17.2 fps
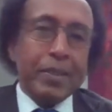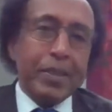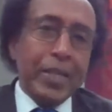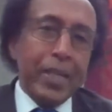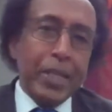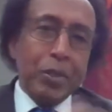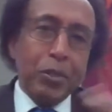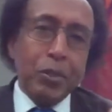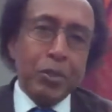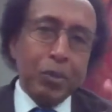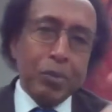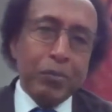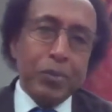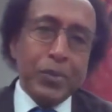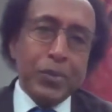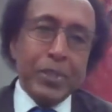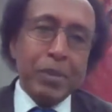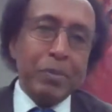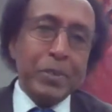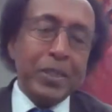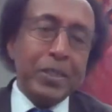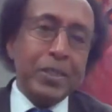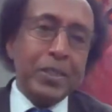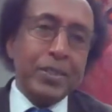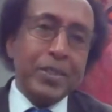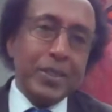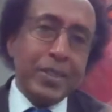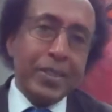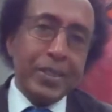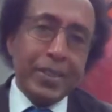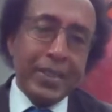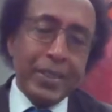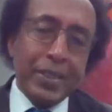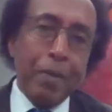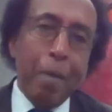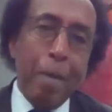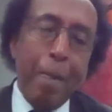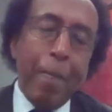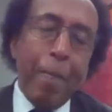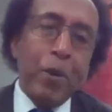idea of CBDCs and